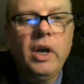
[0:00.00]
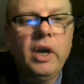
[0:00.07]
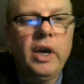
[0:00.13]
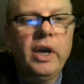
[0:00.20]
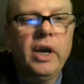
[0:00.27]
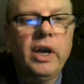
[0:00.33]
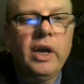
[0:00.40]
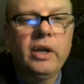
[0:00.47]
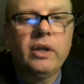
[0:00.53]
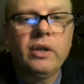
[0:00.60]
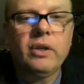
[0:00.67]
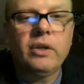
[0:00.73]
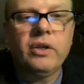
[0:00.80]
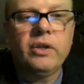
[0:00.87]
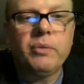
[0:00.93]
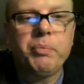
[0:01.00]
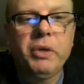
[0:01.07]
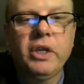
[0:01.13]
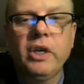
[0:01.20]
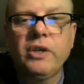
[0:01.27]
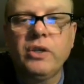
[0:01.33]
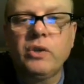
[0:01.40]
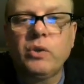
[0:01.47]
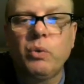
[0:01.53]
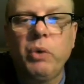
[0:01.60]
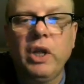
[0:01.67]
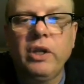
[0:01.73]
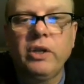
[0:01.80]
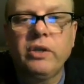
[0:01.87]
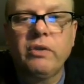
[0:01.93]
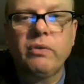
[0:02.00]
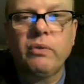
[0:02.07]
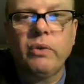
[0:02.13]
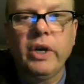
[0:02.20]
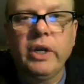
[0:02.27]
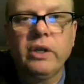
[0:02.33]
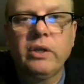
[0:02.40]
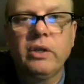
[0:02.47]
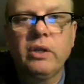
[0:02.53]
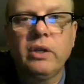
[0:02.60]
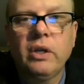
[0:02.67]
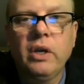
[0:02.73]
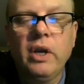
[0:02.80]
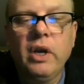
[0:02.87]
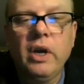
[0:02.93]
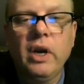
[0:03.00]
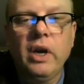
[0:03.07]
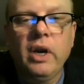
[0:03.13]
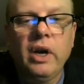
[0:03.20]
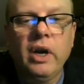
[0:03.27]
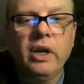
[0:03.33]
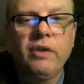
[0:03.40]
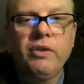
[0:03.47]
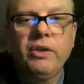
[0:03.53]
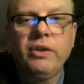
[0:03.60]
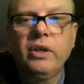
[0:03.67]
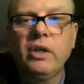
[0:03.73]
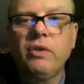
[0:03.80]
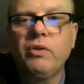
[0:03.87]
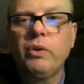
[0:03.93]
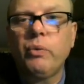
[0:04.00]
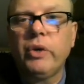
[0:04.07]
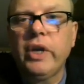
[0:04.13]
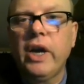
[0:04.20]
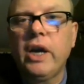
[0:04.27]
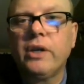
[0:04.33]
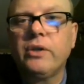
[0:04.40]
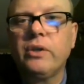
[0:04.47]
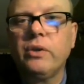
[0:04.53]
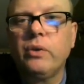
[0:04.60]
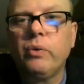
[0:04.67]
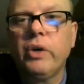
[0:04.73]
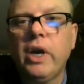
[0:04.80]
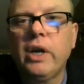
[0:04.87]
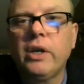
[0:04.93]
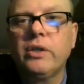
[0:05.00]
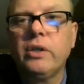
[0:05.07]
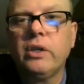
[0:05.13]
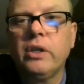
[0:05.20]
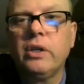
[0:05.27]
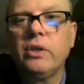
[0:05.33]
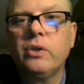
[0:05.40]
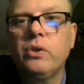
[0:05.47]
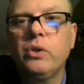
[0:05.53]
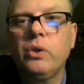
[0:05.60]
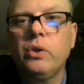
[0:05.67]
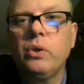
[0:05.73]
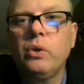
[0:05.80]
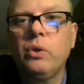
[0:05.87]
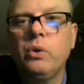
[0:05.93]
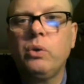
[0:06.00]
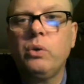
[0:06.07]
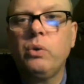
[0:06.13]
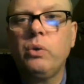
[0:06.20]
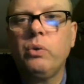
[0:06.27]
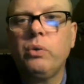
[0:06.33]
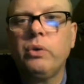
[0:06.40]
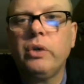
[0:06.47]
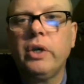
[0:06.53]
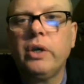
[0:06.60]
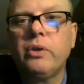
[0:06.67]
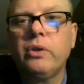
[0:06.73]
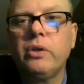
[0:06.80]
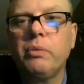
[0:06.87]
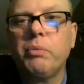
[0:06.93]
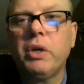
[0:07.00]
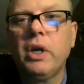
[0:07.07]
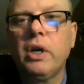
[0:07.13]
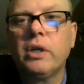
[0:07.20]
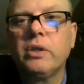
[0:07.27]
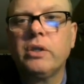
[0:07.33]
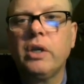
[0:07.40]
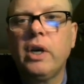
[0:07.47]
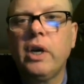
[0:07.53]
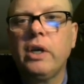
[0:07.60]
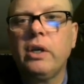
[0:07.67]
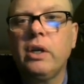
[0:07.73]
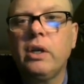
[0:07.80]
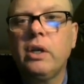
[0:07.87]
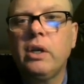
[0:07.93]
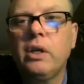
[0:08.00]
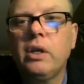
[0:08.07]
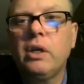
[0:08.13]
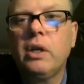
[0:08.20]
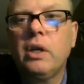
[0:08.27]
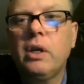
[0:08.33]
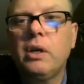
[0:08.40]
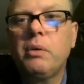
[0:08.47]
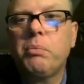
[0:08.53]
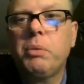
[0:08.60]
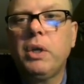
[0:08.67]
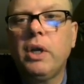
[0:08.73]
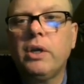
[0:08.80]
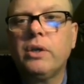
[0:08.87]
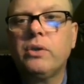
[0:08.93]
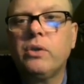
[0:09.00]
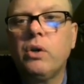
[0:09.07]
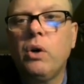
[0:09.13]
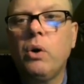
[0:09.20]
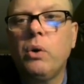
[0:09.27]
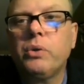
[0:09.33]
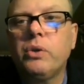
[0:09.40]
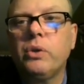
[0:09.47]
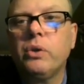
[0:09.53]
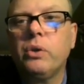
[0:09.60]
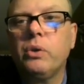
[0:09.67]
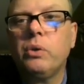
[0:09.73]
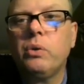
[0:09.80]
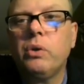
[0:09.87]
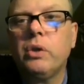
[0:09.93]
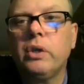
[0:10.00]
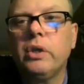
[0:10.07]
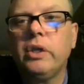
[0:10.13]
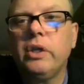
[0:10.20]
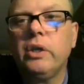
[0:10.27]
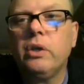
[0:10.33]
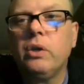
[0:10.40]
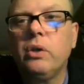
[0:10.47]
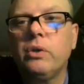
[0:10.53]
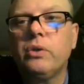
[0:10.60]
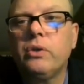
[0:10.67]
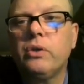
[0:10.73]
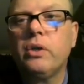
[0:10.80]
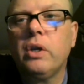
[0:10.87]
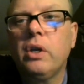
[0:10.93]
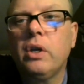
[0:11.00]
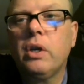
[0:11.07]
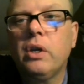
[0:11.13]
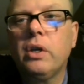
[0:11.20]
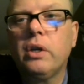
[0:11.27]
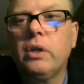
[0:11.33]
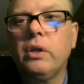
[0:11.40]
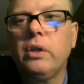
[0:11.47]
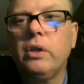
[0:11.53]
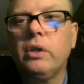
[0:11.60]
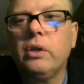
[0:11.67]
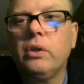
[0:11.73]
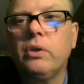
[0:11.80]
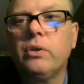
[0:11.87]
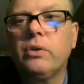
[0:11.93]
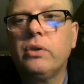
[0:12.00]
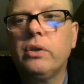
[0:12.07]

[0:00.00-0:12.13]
And because it's relative rate, if you think of the reaction is 2 nitrogen monoxide plus O2 yields, all